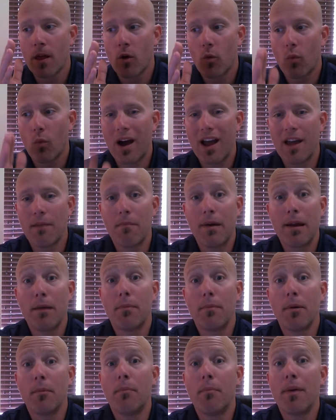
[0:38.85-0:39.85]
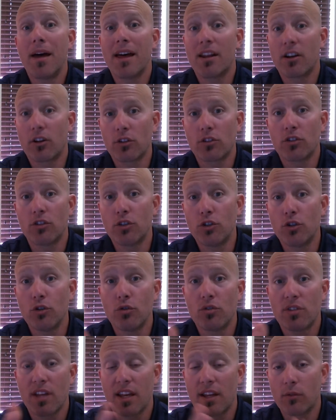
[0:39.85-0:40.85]
why it may be better to
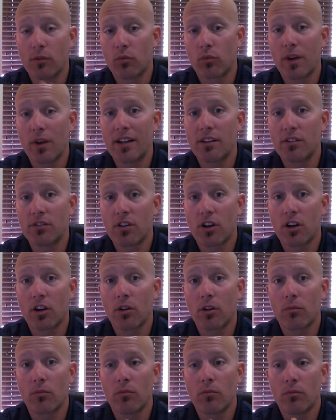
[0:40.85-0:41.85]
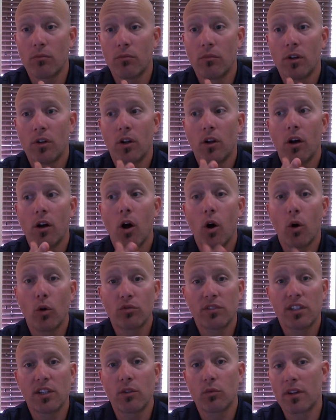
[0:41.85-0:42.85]
use a rate and term
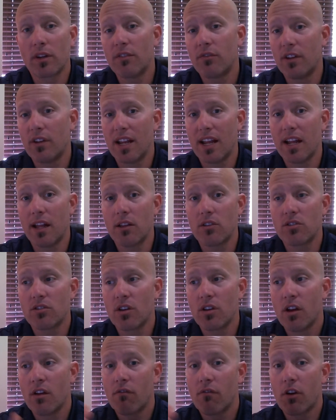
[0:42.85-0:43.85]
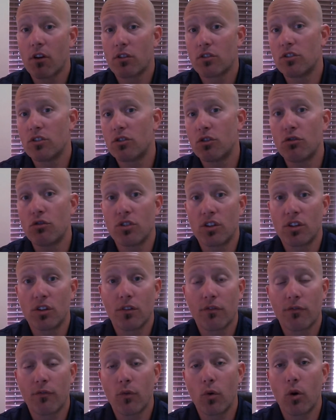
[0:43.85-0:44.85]
owelty refinance versus using
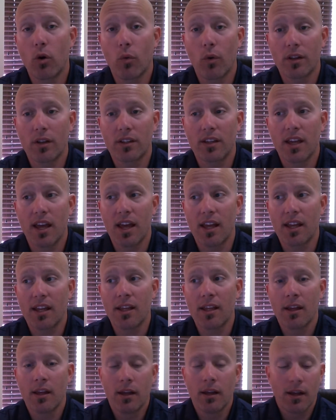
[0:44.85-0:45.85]
your 401k.